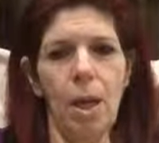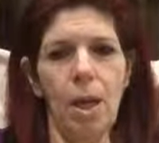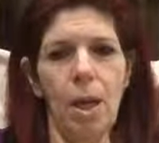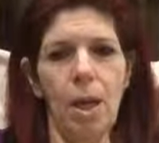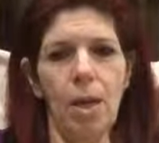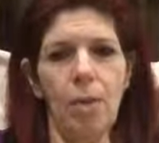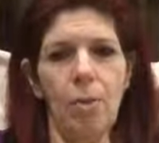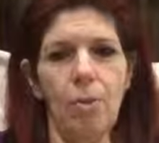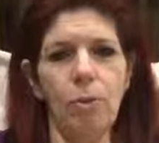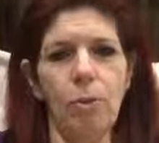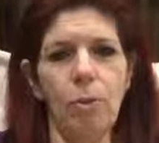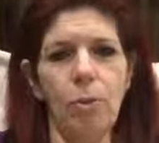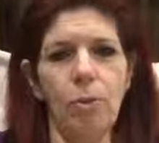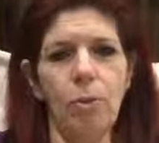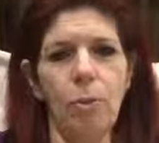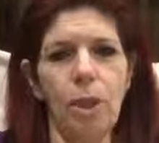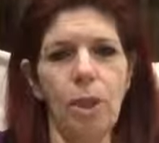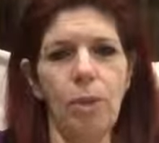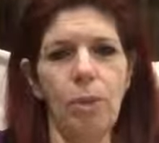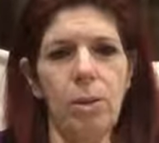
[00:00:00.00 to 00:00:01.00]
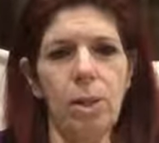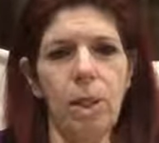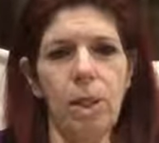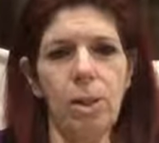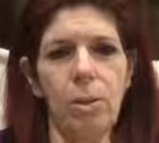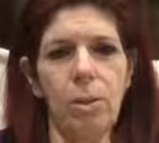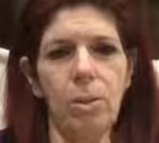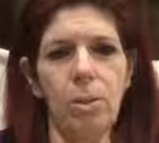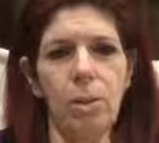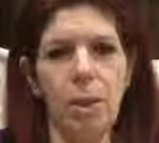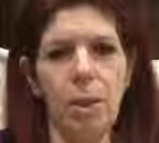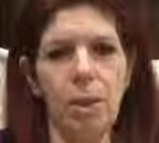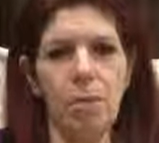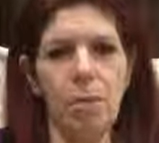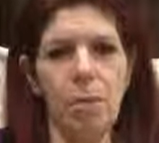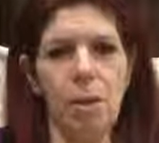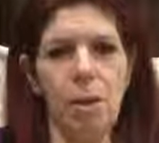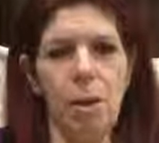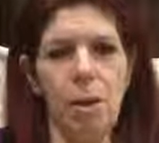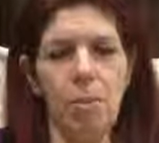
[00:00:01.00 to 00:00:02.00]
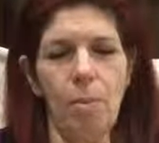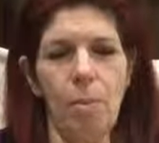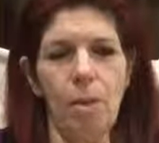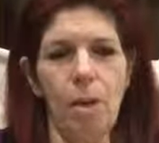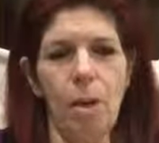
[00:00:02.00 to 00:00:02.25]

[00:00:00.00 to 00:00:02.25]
and for me to get to be the mom.